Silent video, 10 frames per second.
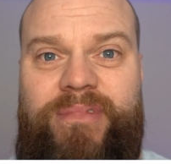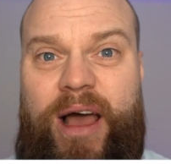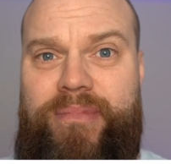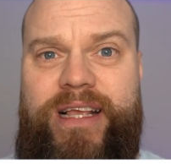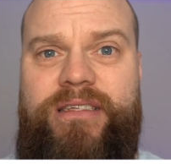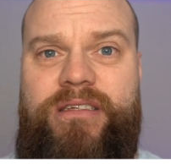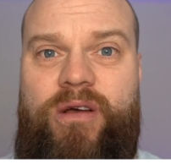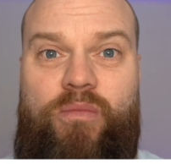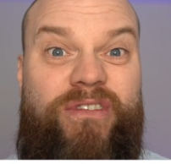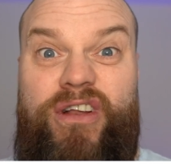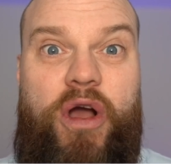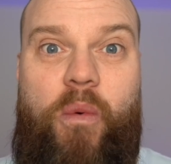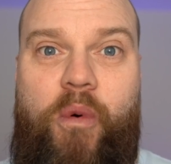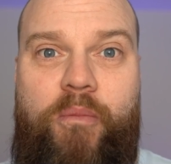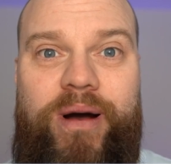That means we've only
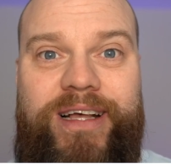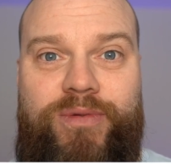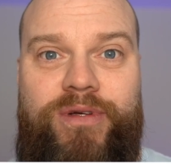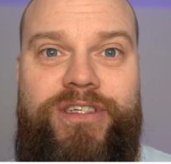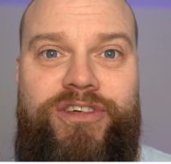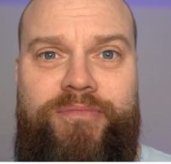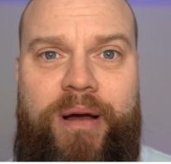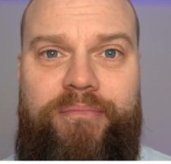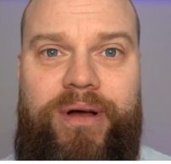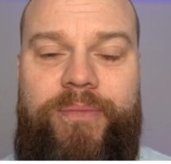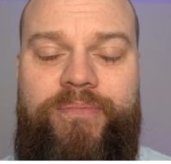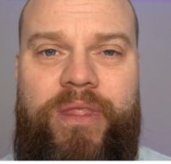got one password to remember.